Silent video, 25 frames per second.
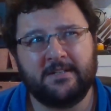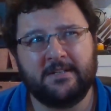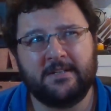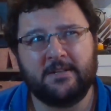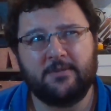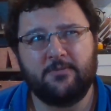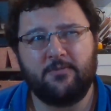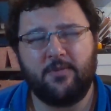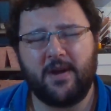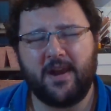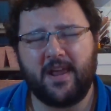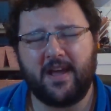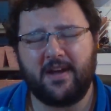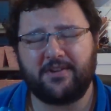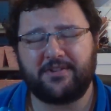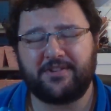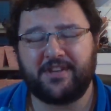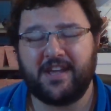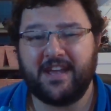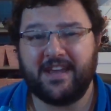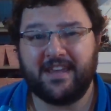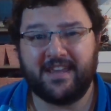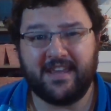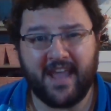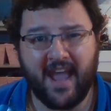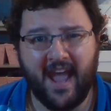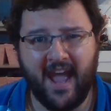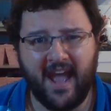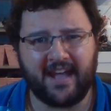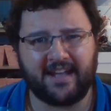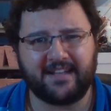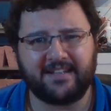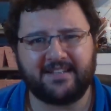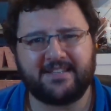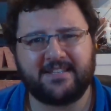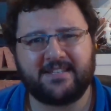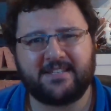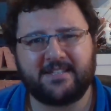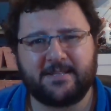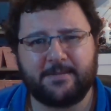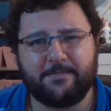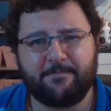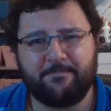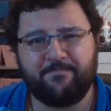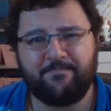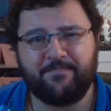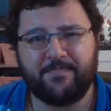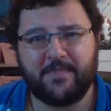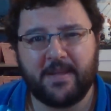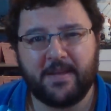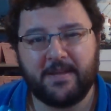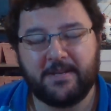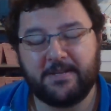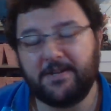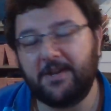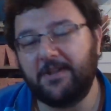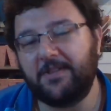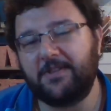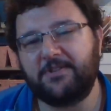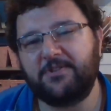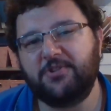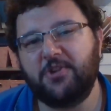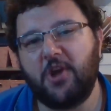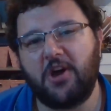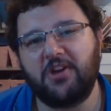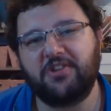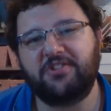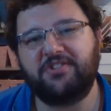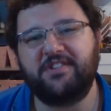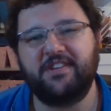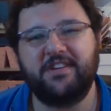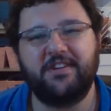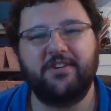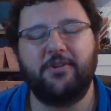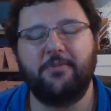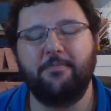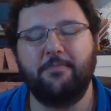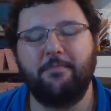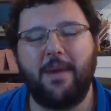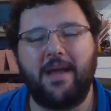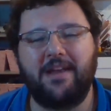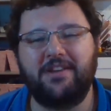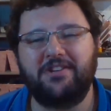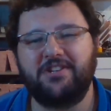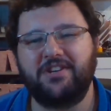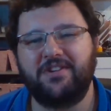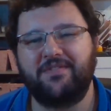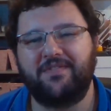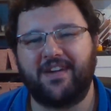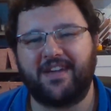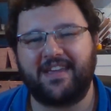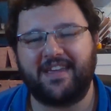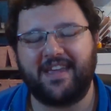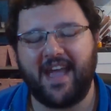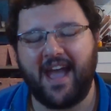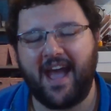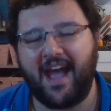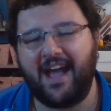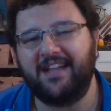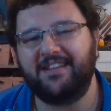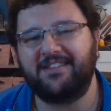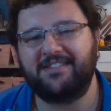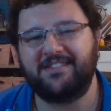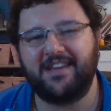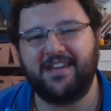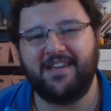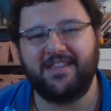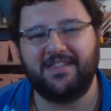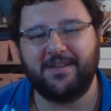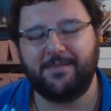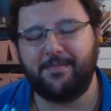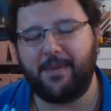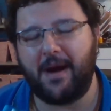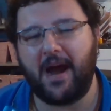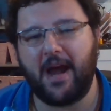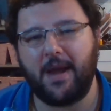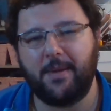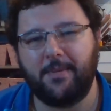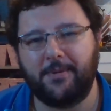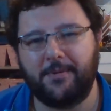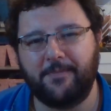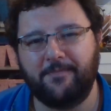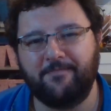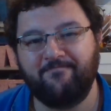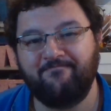What else? Cats. You know, there's not a single mention of a cat in the Bible.